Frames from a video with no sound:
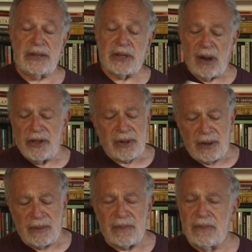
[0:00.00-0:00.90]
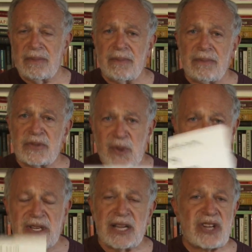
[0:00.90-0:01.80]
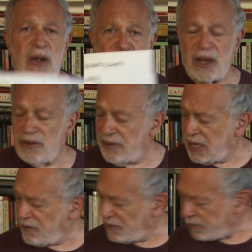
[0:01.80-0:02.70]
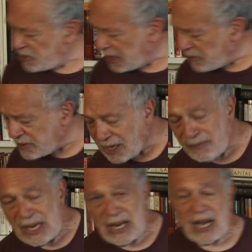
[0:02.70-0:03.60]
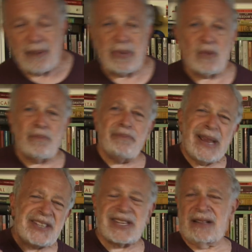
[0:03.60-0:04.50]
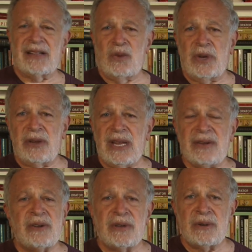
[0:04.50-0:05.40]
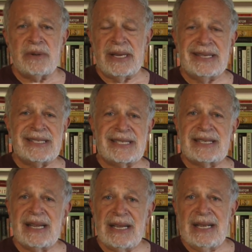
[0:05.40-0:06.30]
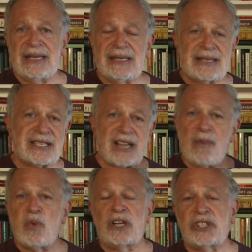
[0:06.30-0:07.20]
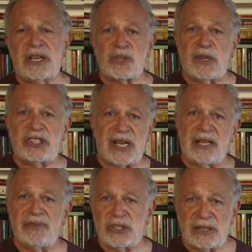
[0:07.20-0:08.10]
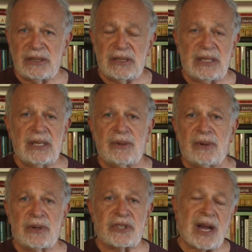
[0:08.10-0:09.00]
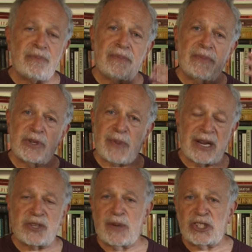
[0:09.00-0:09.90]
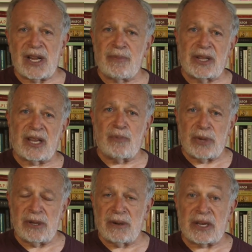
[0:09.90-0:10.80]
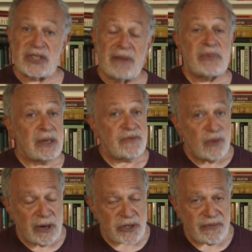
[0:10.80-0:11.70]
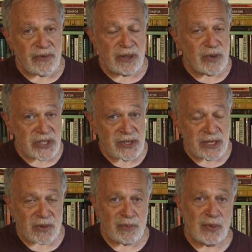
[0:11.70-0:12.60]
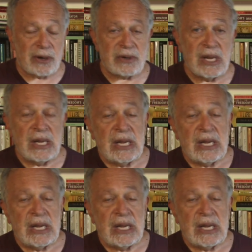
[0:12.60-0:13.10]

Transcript: There are other websites I will give you from time to time, but basically what you need to do is stop watching as much television or stop spending as much time on the computer, except, of course, for the Resistance Report,